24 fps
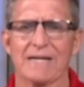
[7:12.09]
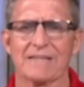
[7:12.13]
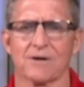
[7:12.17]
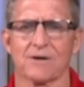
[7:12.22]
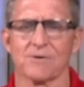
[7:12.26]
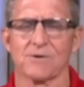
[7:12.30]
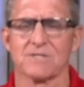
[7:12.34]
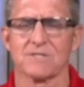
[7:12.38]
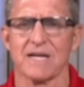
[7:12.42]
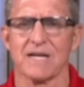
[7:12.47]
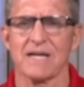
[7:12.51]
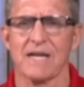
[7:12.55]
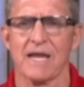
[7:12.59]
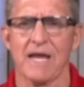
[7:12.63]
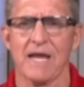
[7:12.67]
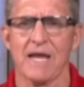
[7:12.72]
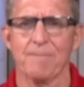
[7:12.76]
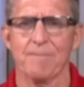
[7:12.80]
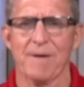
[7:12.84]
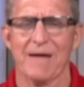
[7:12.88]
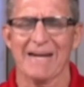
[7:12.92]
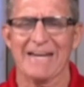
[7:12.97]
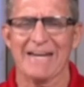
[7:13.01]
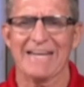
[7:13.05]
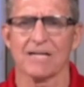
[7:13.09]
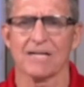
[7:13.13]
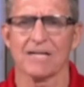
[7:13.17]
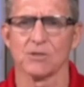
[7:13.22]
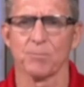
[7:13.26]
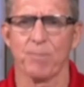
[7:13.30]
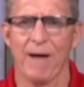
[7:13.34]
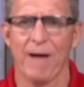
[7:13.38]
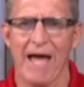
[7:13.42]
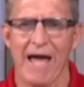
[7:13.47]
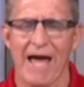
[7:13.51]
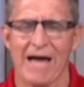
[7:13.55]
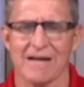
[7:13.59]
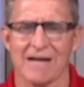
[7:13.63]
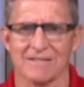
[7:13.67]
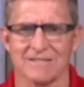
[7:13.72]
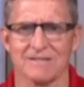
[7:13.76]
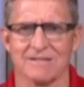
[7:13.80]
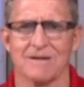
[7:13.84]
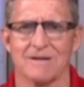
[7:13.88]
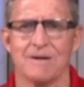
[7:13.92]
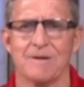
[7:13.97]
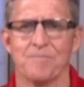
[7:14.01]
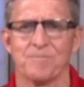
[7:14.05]
There is a camp at Eagle
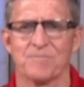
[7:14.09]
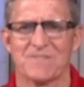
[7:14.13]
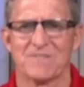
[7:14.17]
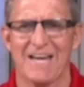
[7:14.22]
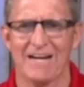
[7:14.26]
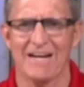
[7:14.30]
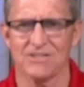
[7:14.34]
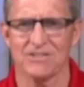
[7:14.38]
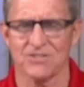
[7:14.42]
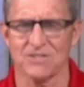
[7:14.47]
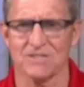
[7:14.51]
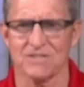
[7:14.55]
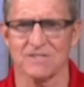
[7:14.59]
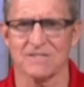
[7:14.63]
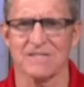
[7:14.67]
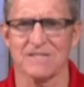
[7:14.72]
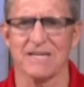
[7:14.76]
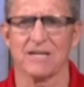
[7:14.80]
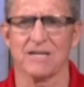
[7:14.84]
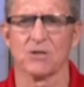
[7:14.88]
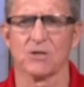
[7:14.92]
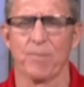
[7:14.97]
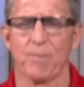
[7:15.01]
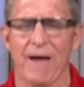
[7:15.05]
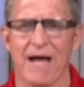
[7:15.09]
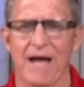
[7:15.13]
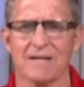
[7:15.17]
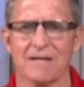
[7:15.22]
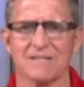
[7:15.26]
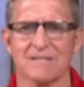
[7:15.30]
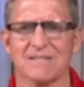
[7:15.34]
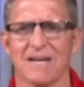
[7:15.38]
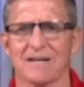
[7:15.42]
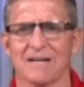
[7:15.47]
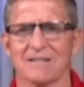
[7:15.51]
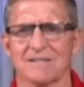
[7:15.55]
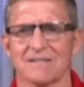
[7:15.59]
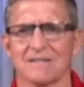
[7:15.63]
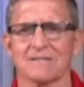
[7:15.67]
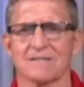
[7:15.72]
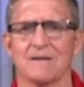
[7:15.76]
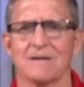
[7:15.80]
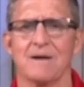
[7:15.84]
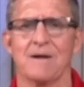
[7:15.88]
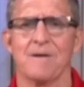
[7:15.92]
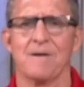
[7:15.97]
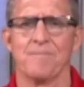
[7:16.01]
Pass, Texas. Eagle Pass, Texas.